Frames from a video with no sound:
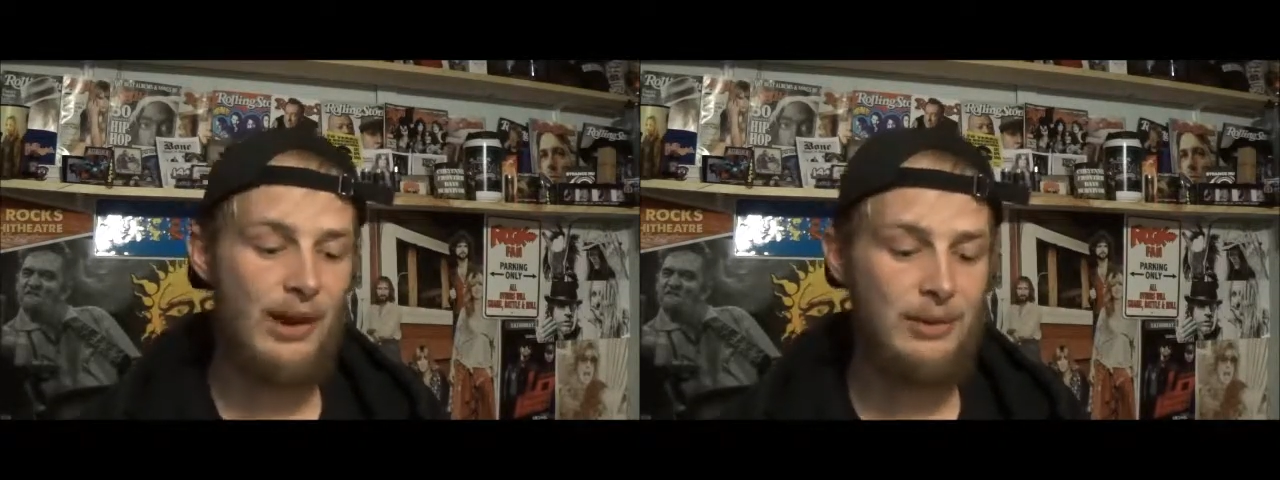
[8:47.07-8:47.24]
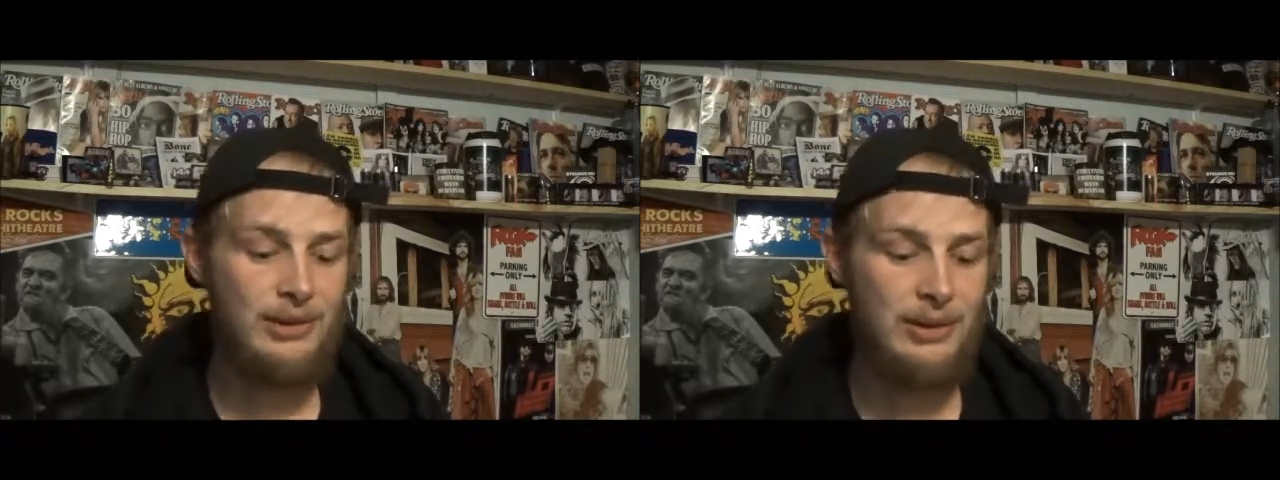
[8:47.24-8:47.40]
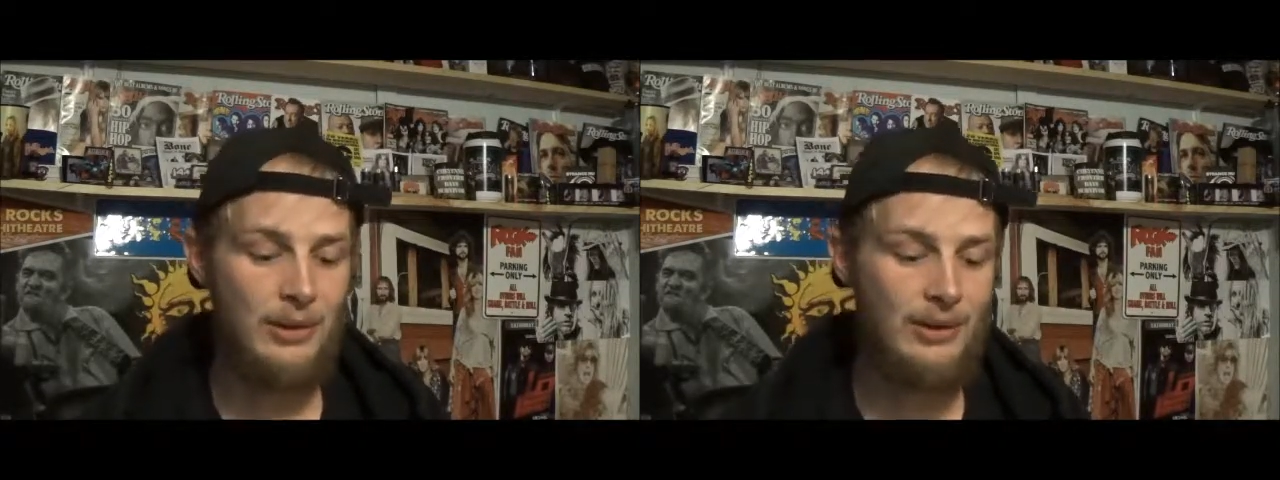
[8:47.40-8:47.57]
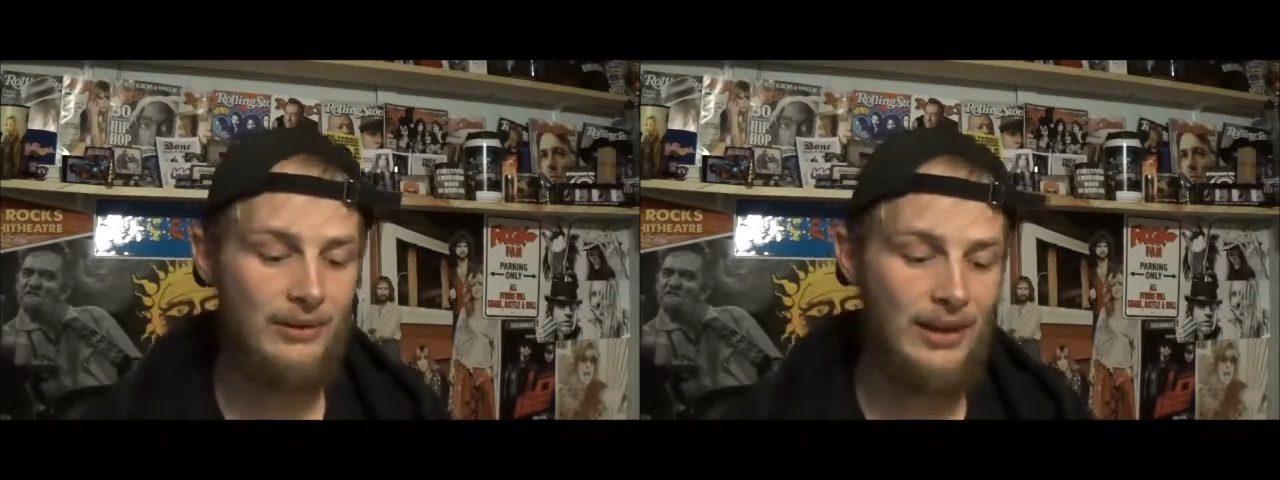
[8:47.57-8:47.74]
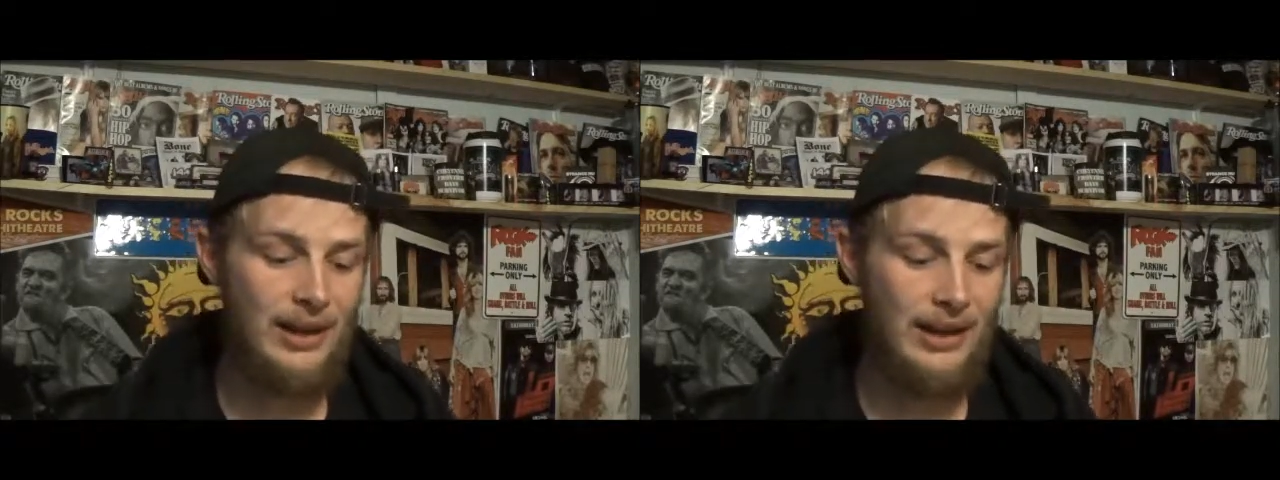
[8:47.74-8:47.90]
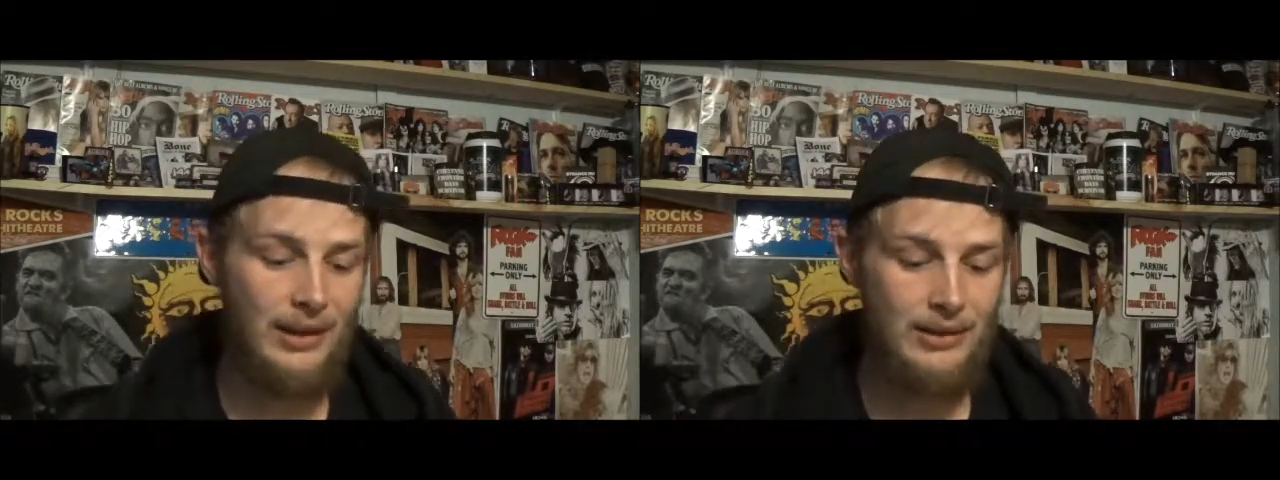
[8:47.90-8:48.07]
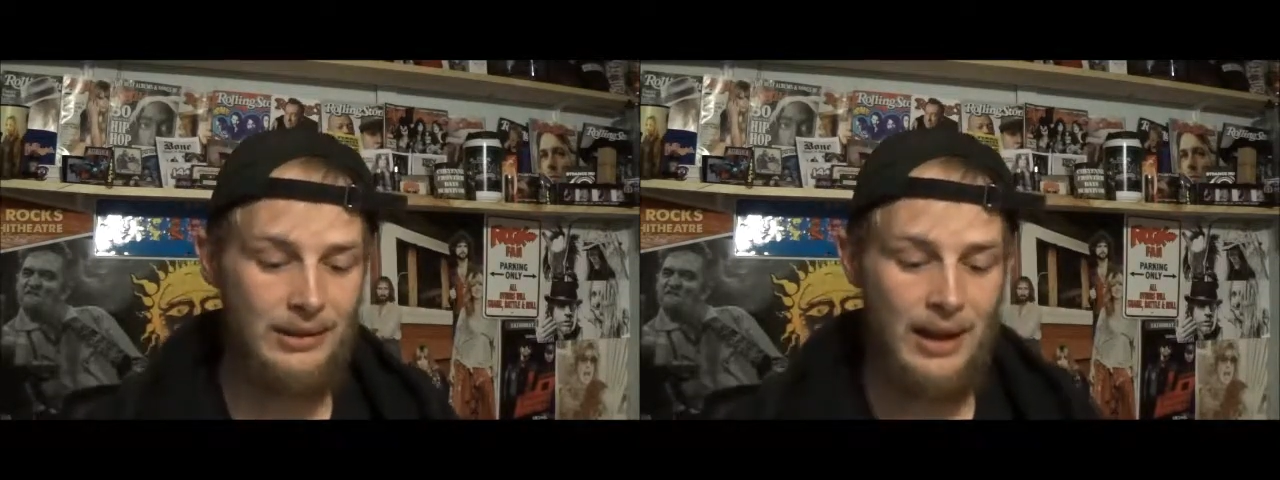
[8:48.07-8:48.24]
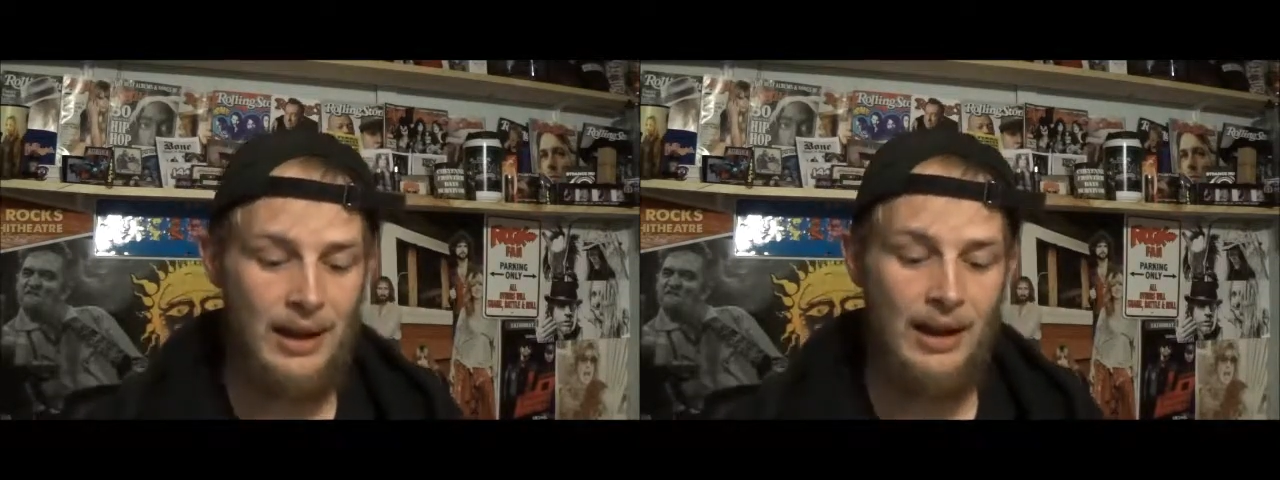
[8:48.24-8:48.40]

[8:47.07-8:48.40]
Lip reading: I was doing the videos.